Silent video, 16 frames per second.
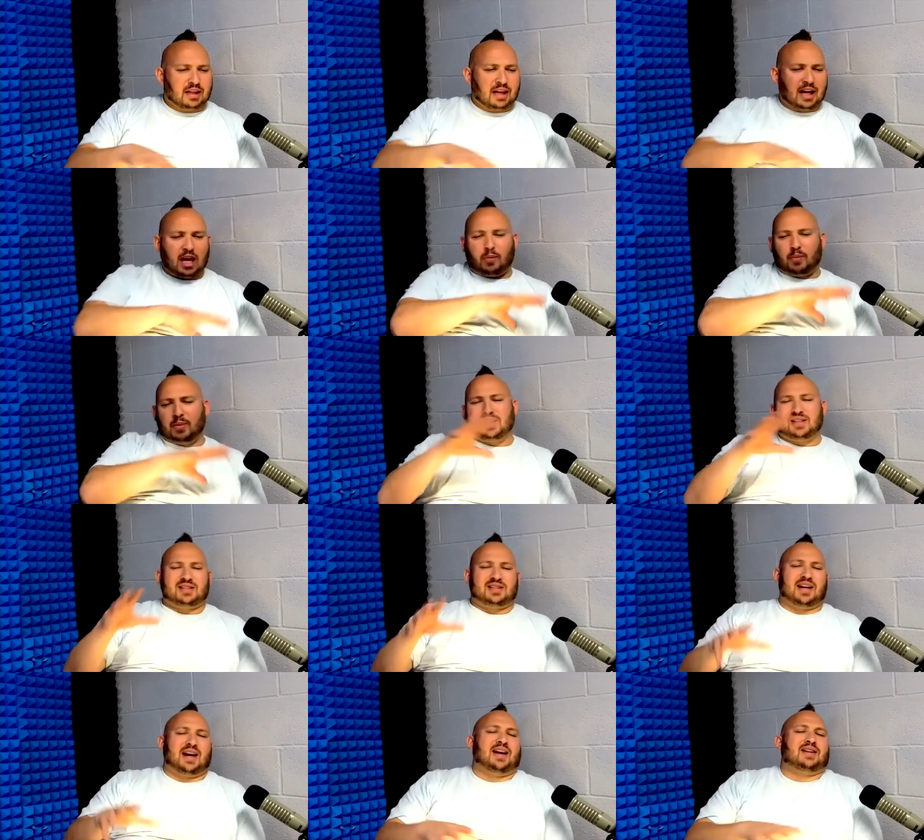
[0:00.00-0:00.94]
how many
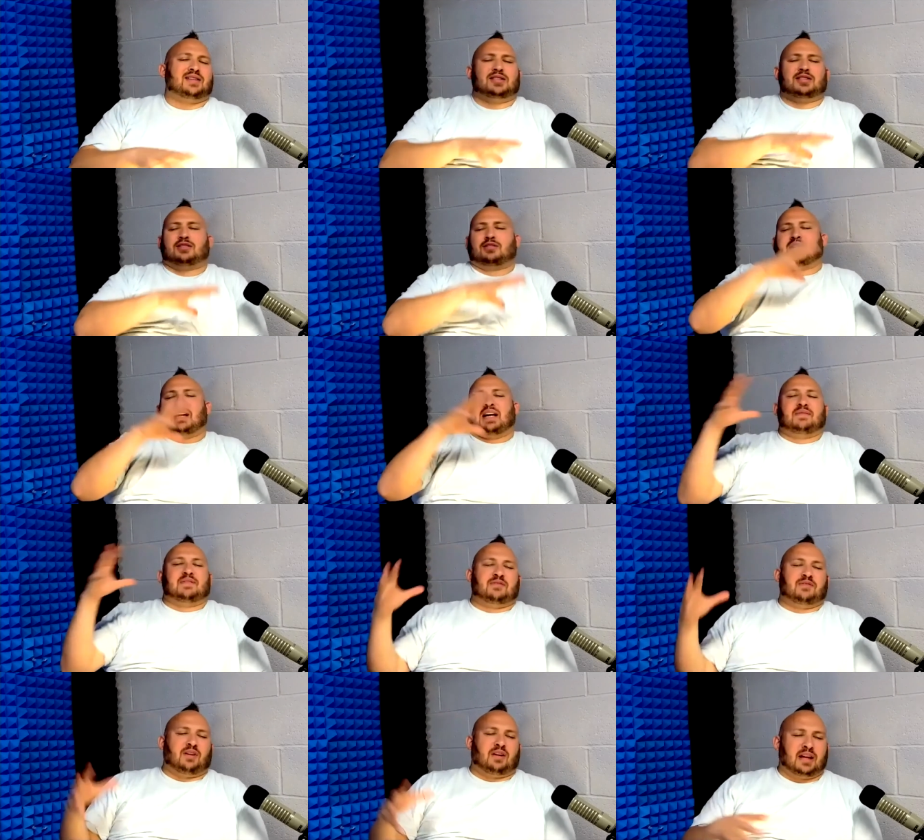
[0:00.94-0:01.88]
sciences are kind of
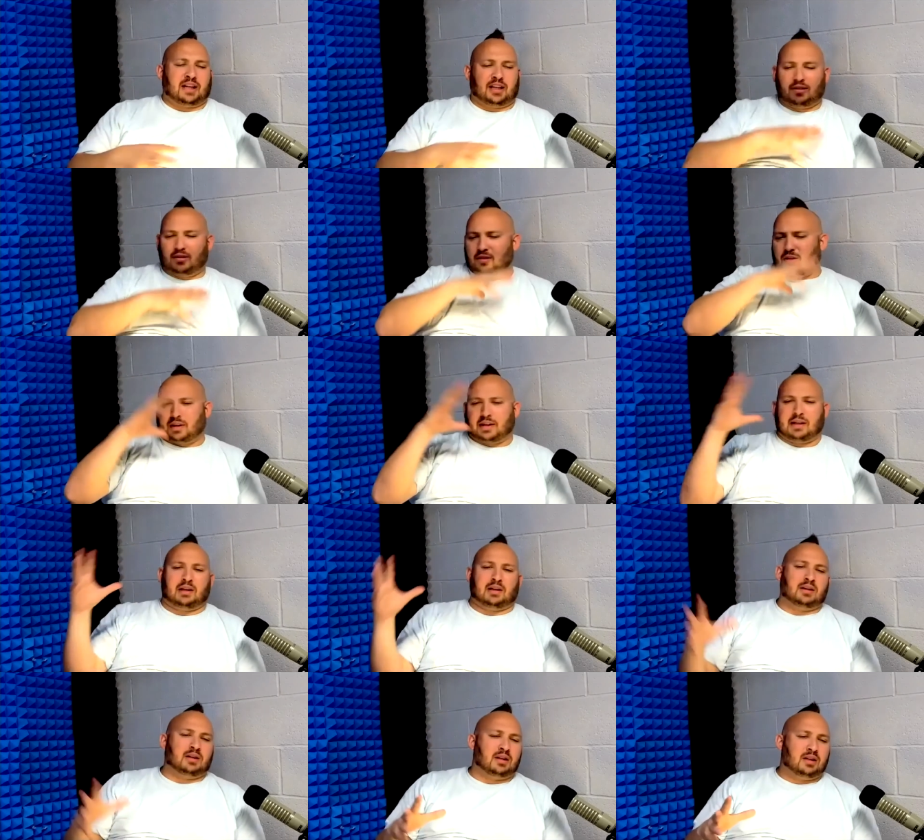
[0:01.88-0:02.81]
involved? Like you're looking
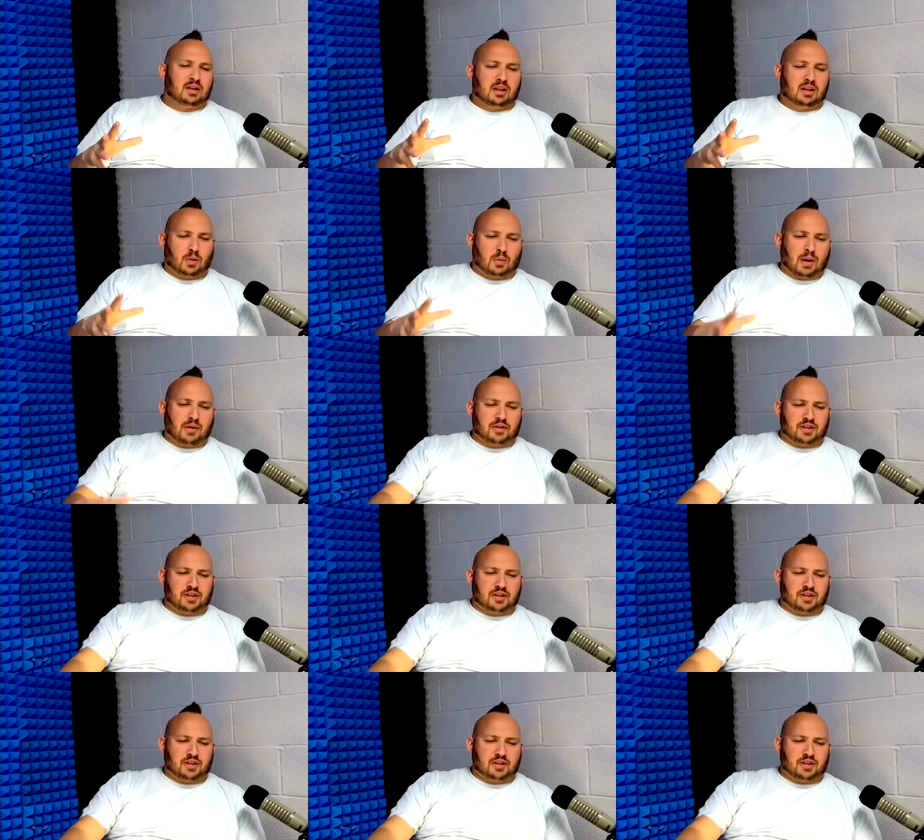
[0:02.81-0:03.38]
at around